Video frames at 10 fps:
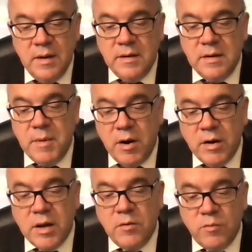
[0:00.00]
The
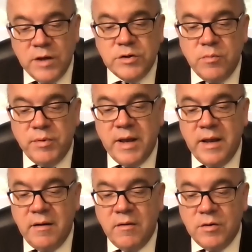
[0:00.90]
American Rescue
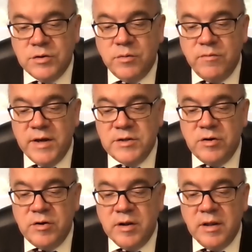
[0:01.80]
Plan also
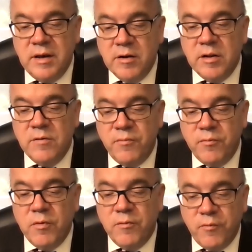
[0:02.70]
invested nearly
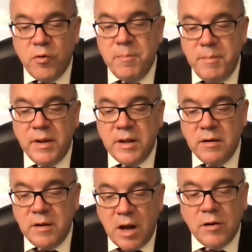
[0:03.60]
$4
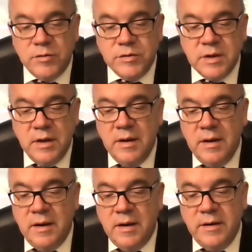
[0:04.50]
billion
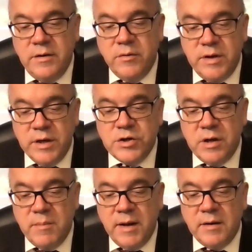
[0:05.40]
into
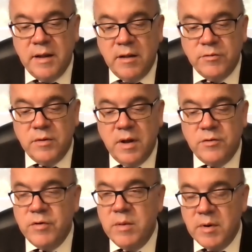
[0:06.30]
addiction and mental
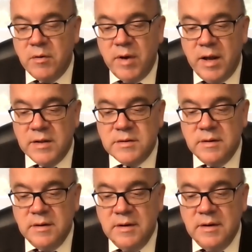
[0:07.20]
health treatment
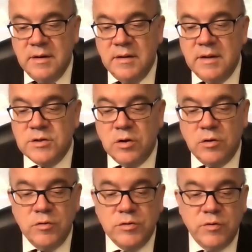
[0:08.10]
grants. This
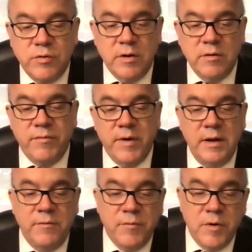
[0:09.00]
includes critical
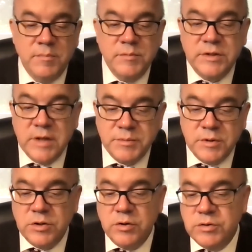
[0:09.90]
funding for
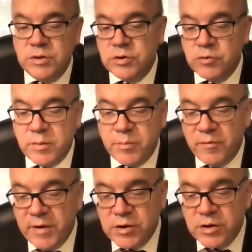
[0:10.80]
substance use disorder
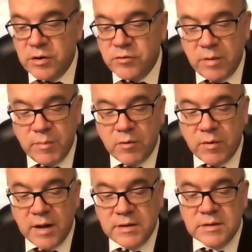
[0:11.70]
prevention and treatment
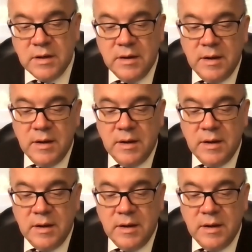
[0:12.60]
grants,